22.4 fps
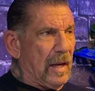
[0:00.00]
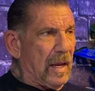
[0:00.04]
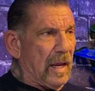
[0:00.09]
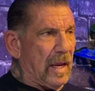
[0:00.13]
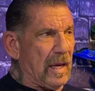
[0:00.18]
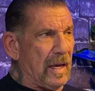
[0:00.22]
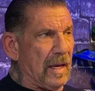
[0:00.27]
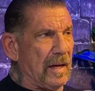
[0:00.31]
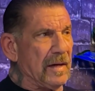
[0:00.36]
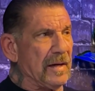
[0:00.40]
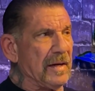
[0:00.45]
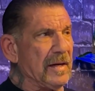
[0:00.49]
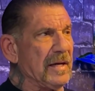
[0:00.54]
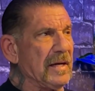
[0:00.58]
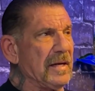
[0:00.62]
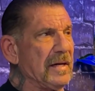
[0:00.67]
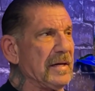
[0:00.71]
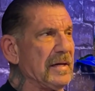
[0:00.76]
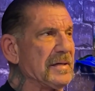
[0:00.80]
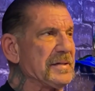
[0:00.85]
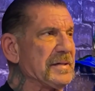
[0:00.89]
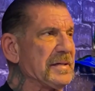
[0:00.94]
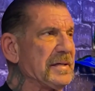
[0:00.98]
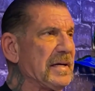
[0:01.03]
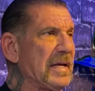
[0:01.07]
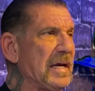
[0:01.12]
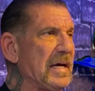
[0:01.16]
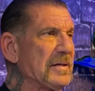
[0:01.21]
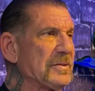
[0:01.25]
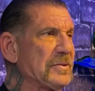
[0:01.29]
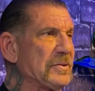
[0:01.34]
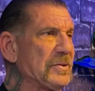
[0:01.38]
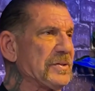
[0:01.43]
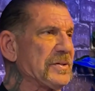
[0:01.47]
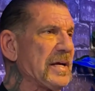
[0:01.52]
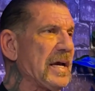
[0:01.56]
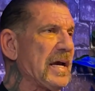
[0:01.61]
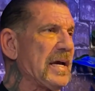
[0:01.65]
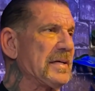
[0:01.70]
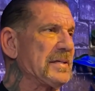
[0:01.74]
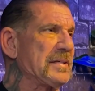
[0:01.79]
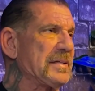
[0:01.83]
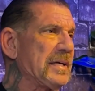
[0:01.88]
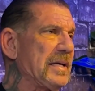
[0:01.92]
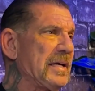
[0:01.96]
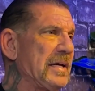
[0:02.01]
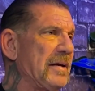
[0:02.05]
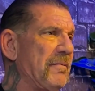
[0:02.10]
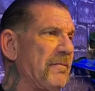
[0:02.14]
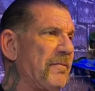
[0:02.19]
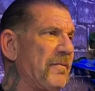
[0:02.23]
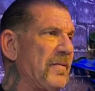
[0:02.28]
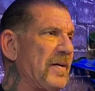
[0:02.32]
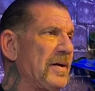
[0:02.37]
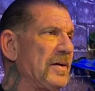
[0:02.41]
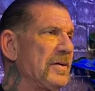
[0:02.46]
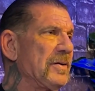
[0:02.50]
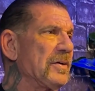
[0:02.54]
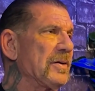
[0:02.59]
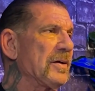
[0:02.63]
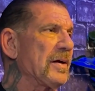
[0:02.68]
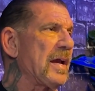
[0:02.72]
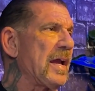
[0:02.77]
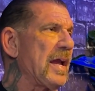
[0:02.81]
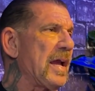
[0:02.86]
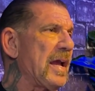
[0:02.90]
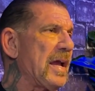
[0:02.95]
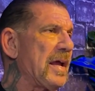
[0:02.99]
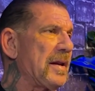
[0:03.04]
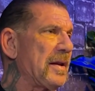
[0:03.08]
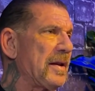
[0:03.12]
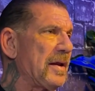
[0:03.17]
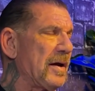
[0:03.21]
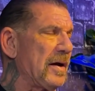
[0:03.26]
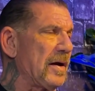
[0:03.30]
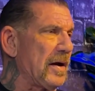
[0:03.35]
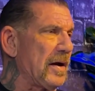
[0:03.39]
And it is an exercise in failure, and